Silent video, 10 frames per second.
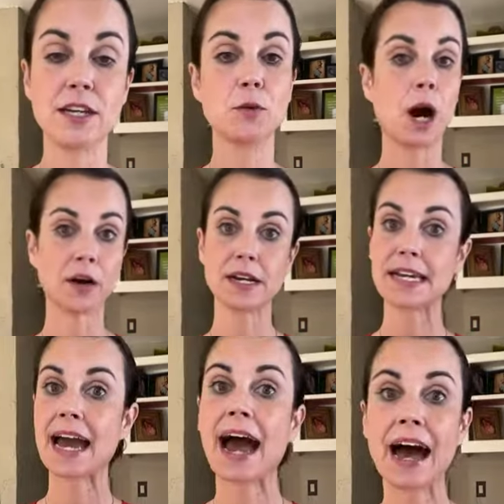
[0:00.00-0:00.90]
you
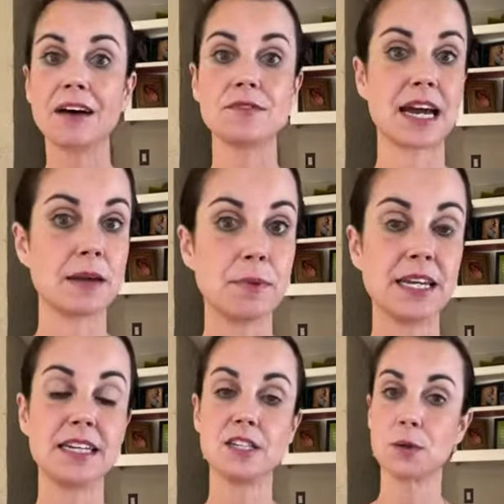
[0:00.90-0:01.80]
already have
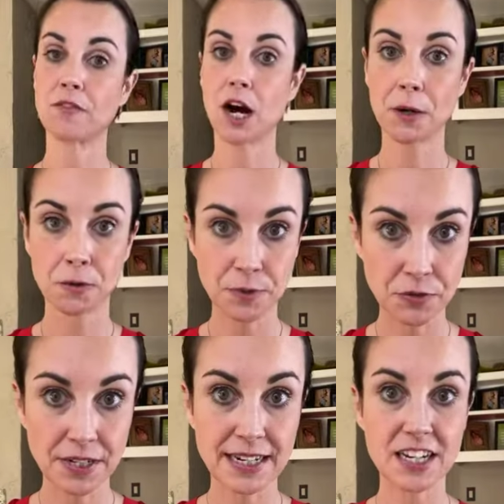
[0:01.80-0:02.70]
diabetes, you have
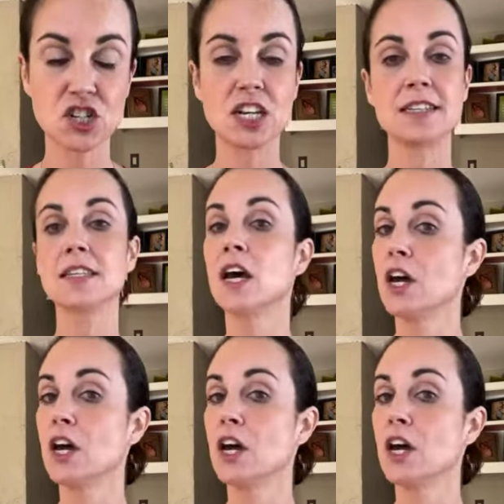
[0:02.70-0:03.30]
autoimmune conditions,